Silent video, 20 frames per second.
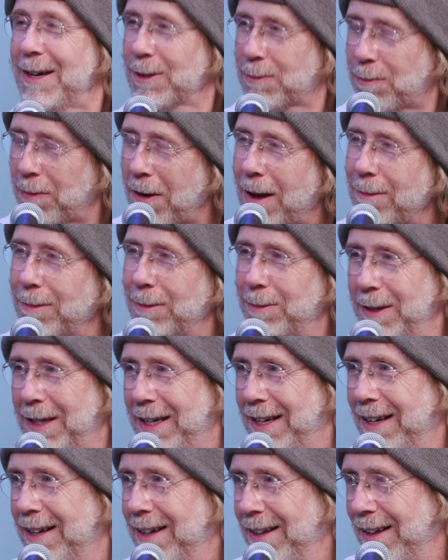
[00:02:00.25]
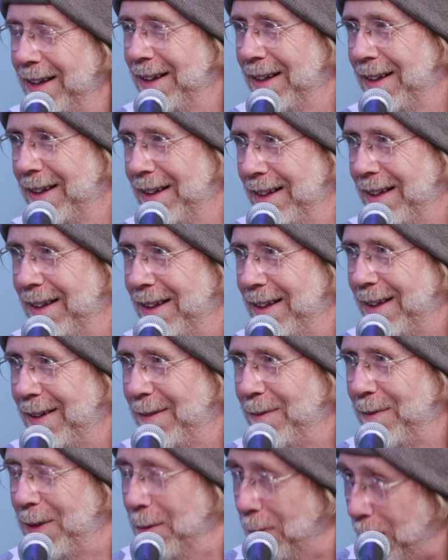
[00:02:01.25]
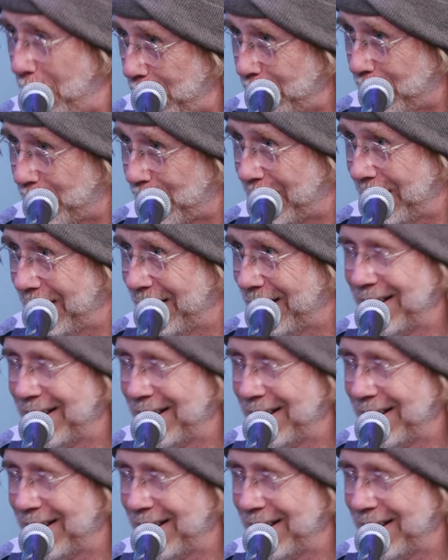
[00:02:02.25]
that was probably the most